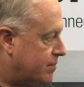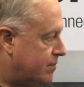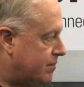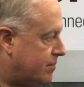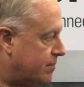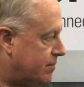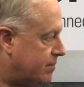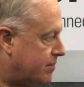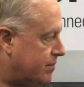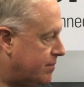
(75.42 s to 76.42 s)

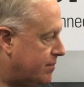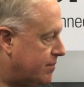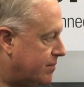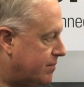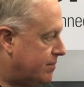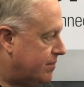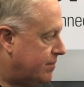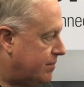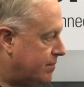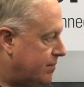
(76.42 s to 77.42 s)

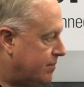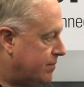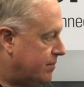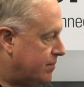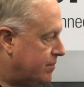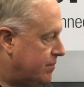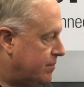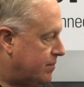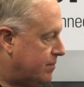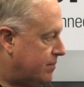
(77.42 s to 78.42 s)

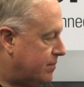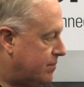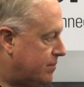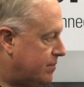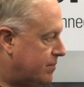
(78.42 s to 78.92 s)
The person shown says nothing.